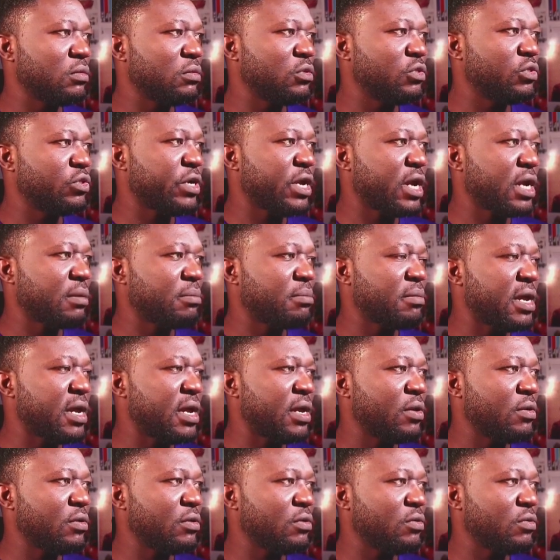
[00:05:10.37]
drag
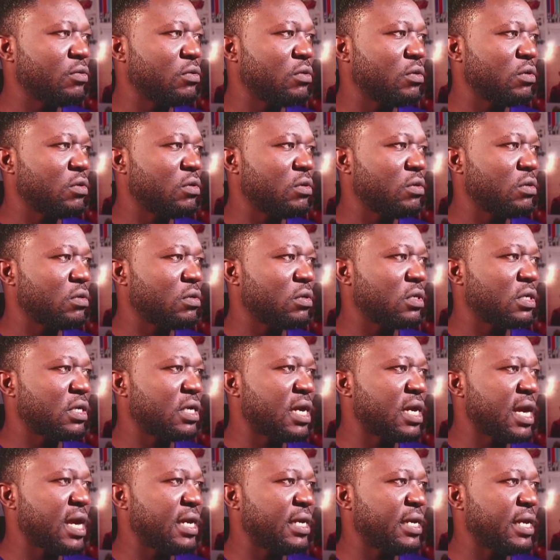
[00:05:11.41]
my
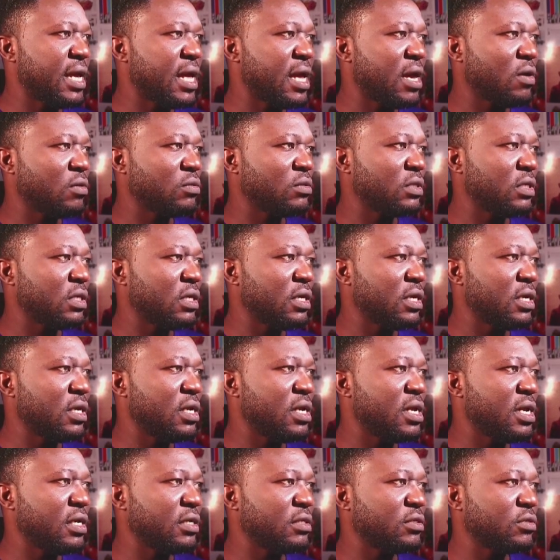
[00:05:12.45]
guide out here
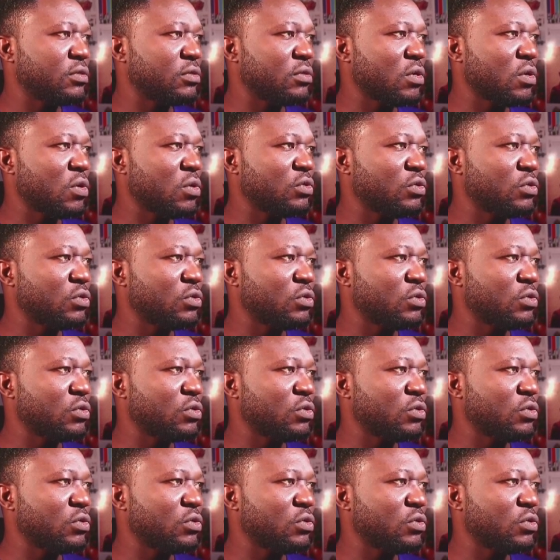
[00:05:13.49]
like so.